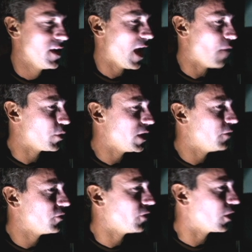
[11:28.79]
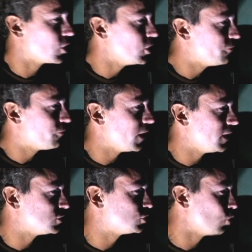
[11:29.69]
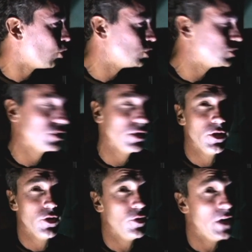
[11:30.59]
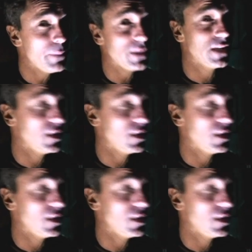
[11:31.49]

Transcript: And we're here with our good friends, George, who let me tell